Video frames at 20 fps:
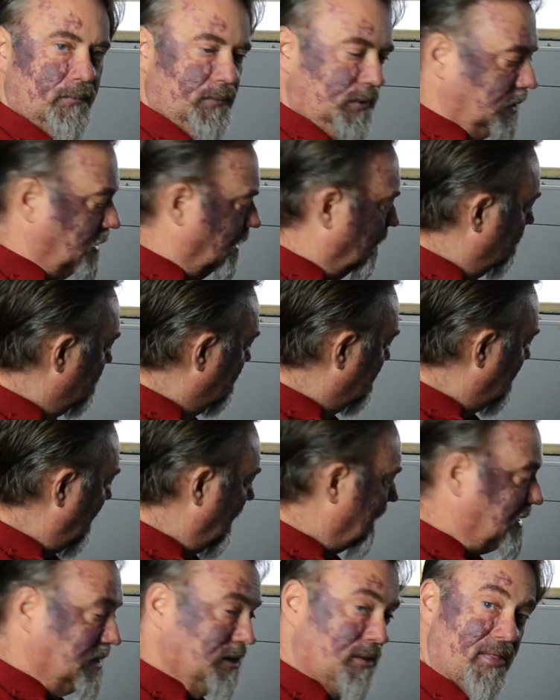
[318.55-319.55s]
you know,
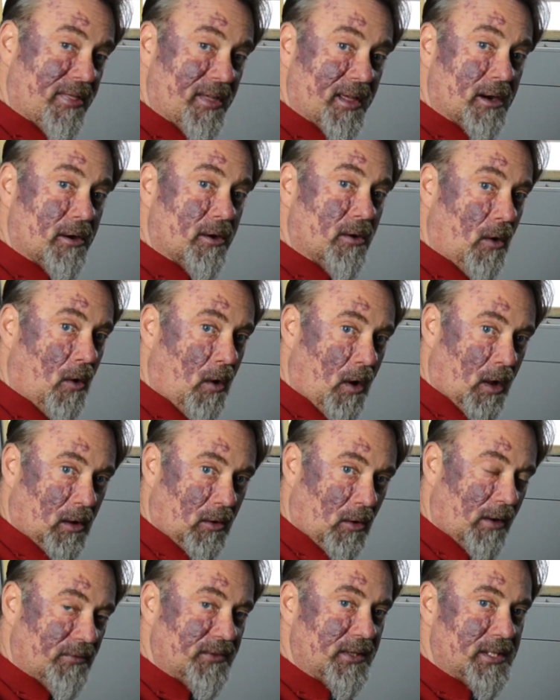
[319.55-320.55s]
take the thinner
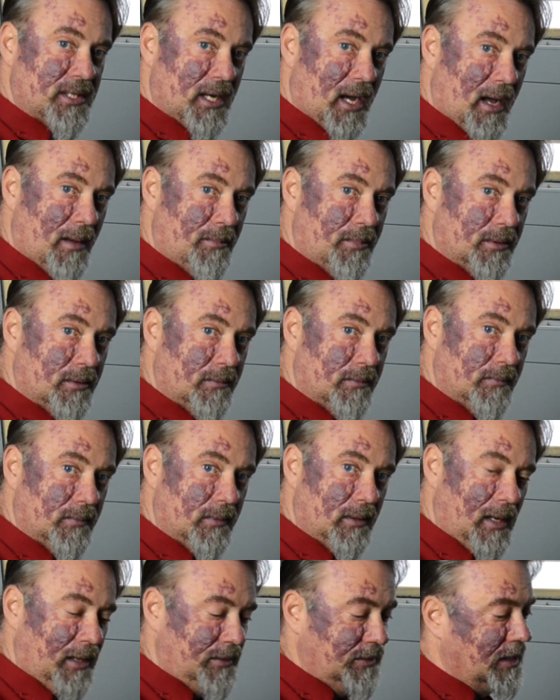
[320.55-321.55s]
all off the top
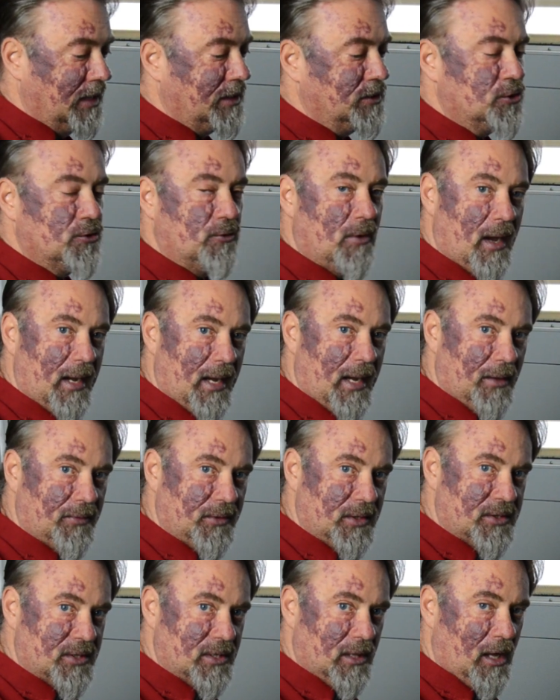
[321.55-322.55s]
and then dry out
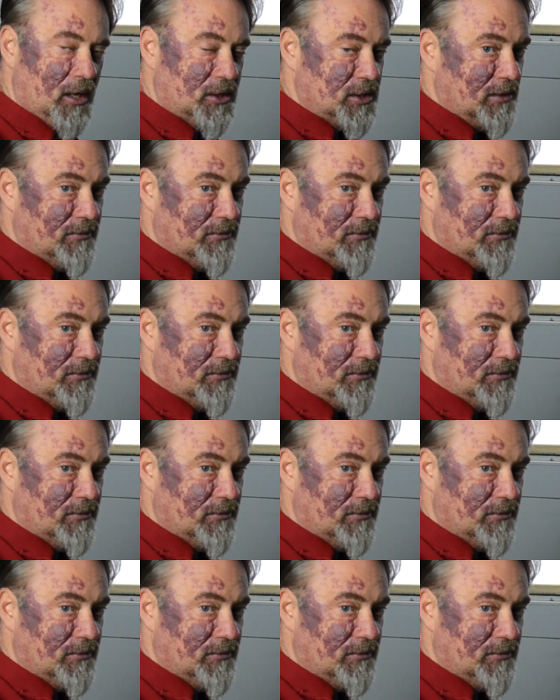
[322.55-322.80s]
the sludge.